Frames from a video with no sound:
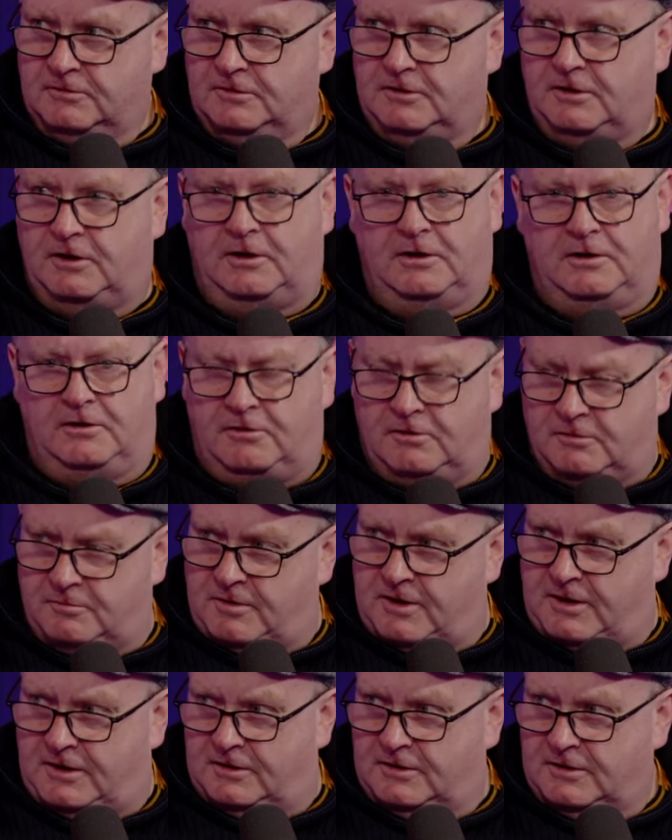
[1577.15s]
Oh no,
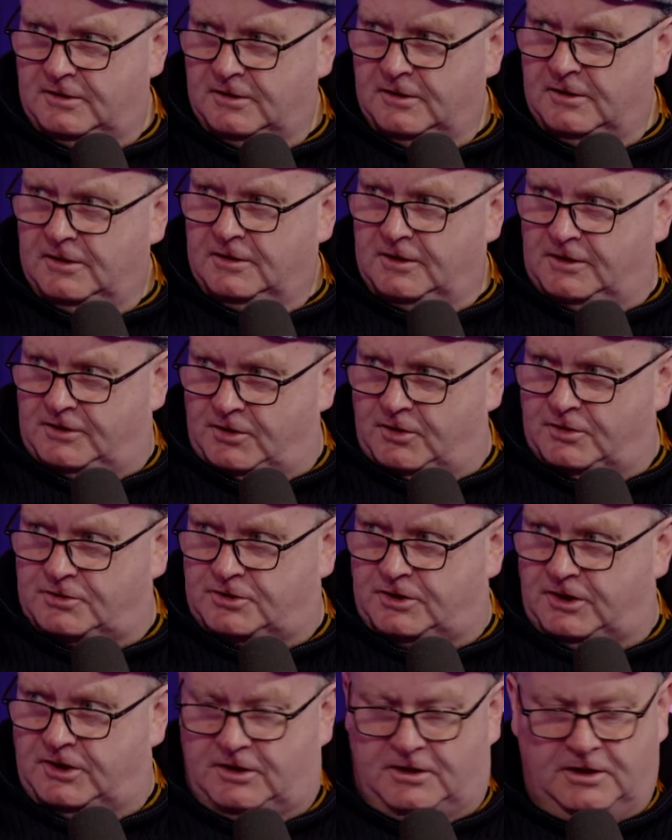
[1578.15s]
man, the
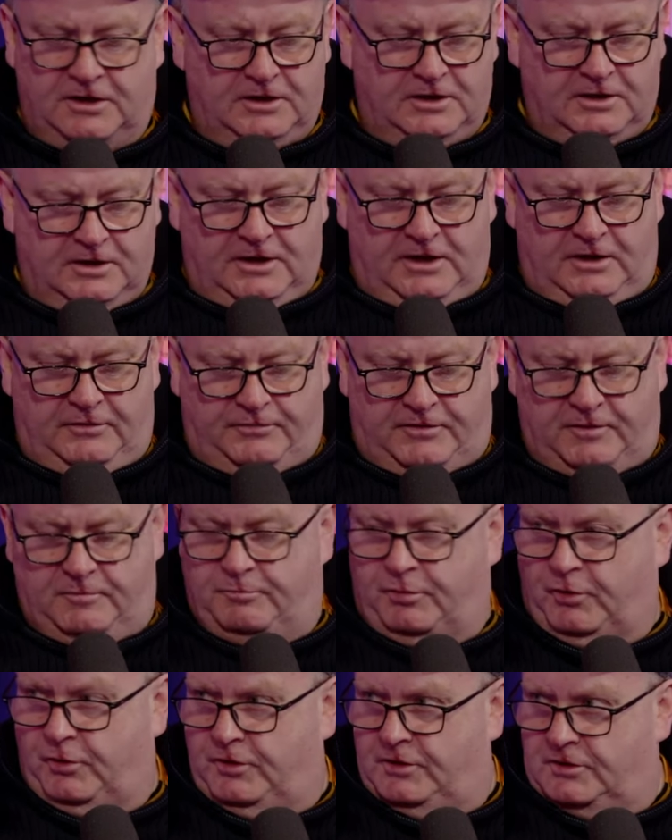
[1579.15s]
dog's dead. I've
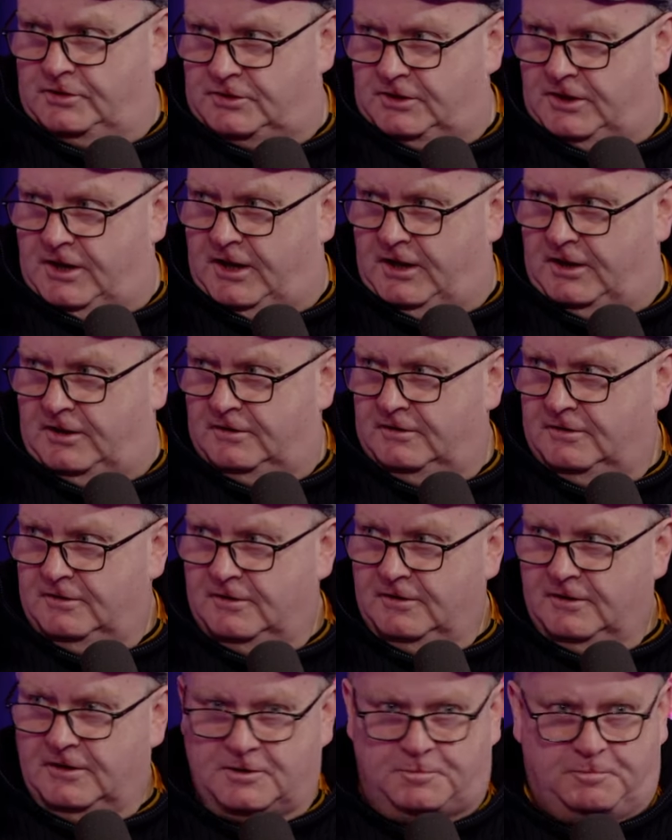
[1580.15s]
got bookings tonight.
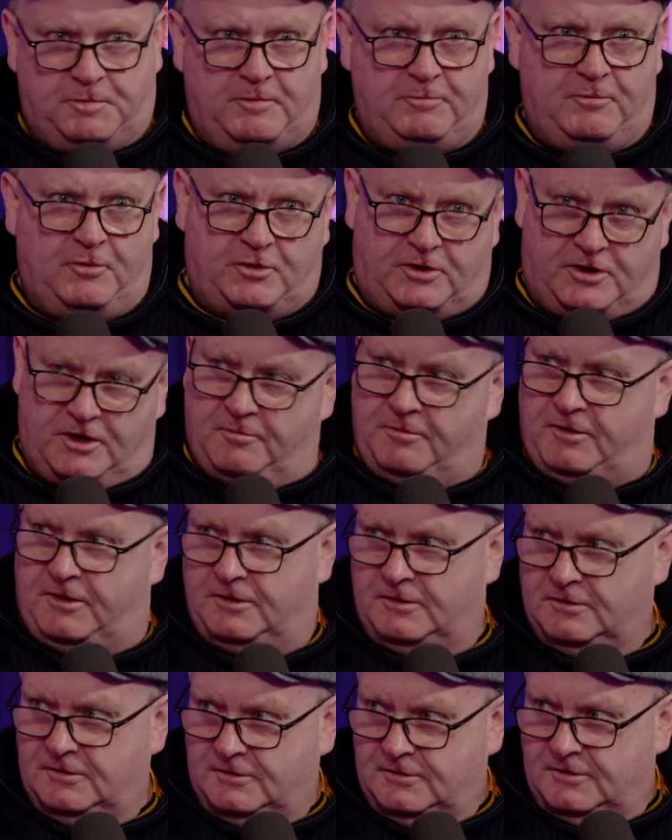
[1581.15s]
There's people
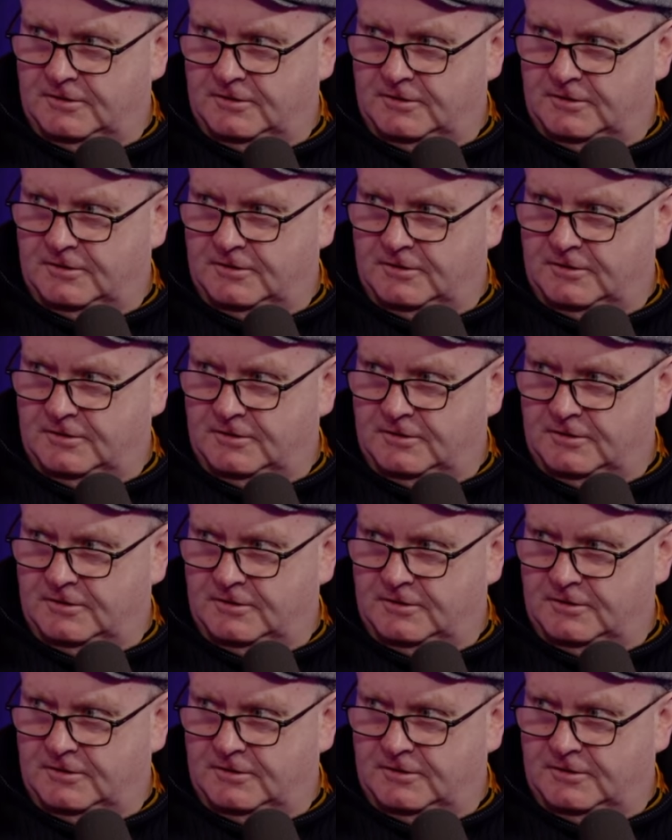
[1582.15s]
coming.